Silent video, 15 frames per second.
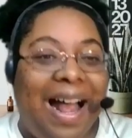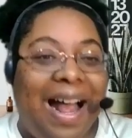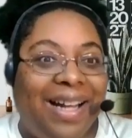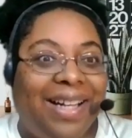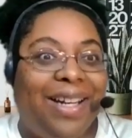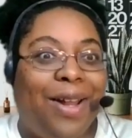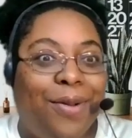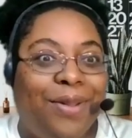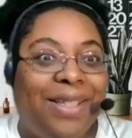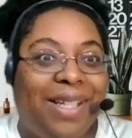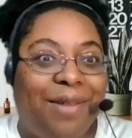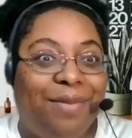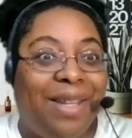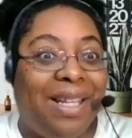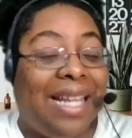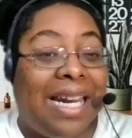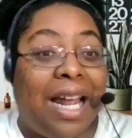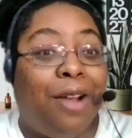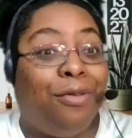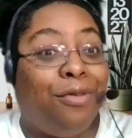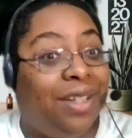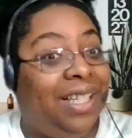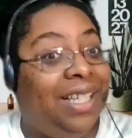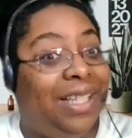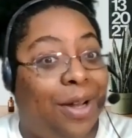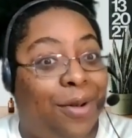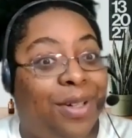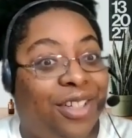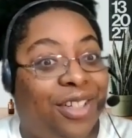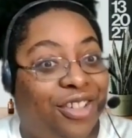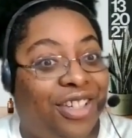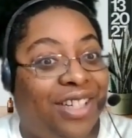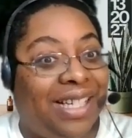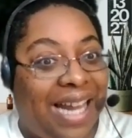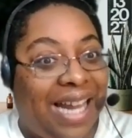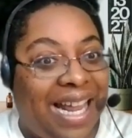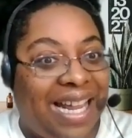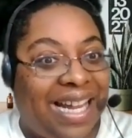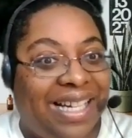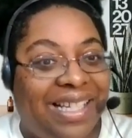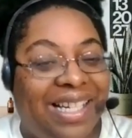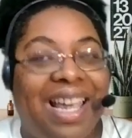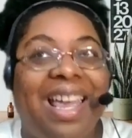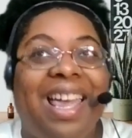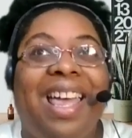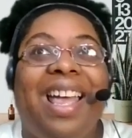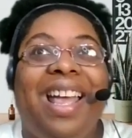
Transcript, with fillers: I know something that I really don't understand